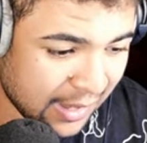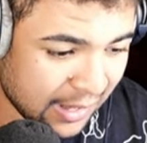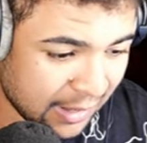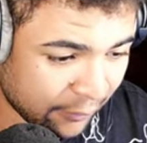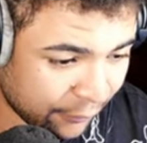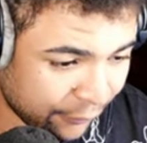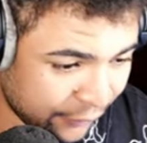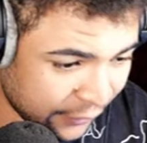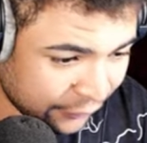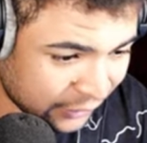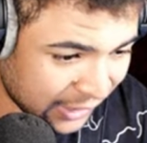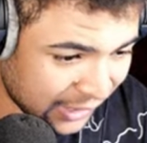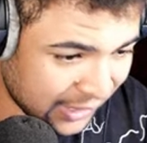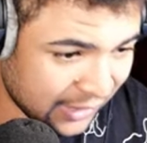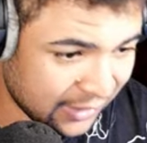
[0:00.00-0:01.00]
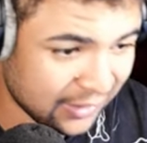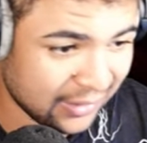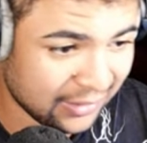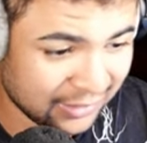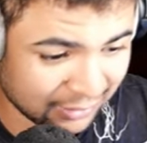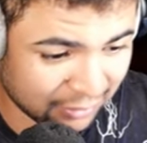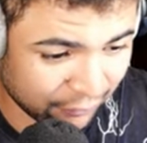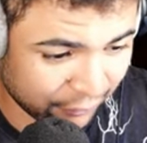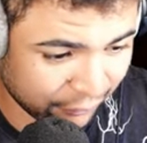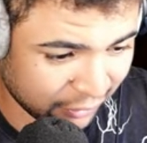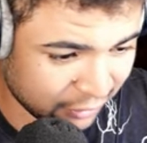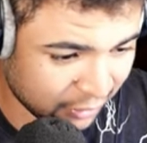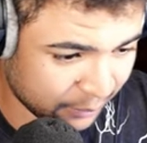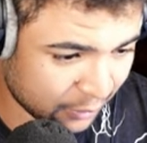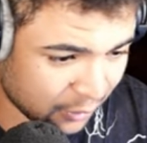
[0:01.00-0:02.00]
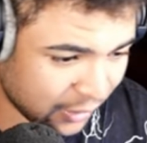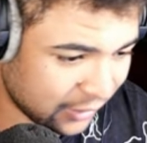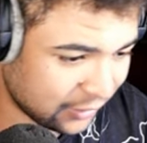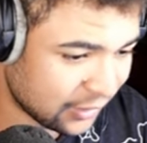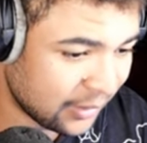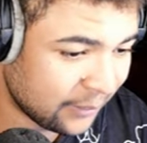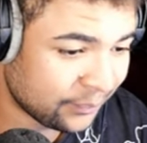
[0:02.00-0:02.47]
Level 15, 650 super coins.